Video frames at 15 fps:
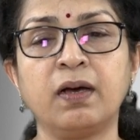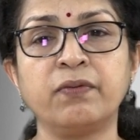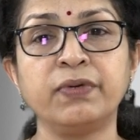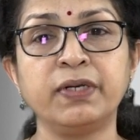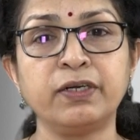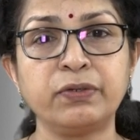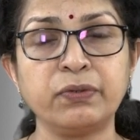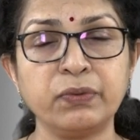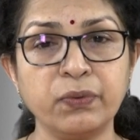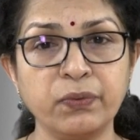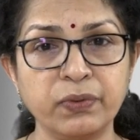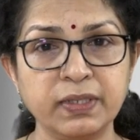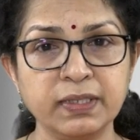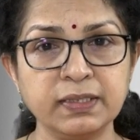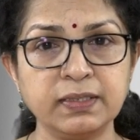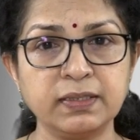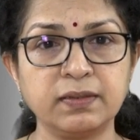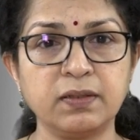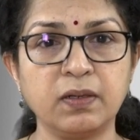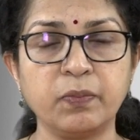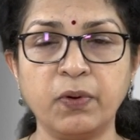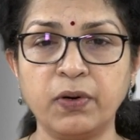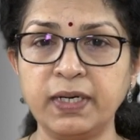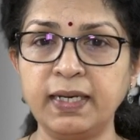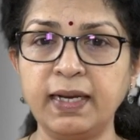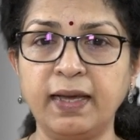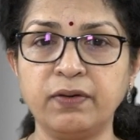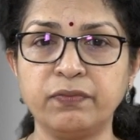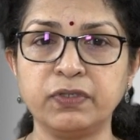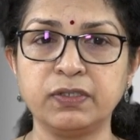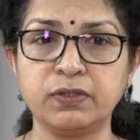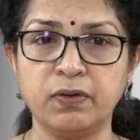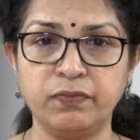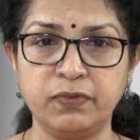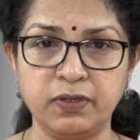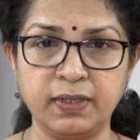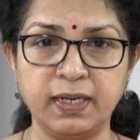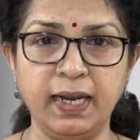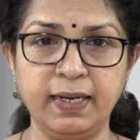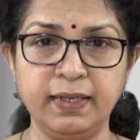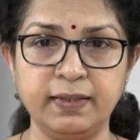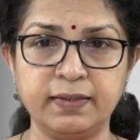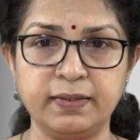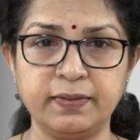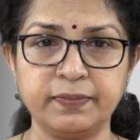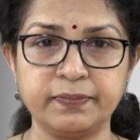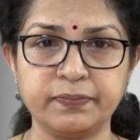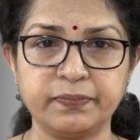we need to notice the body language of the client.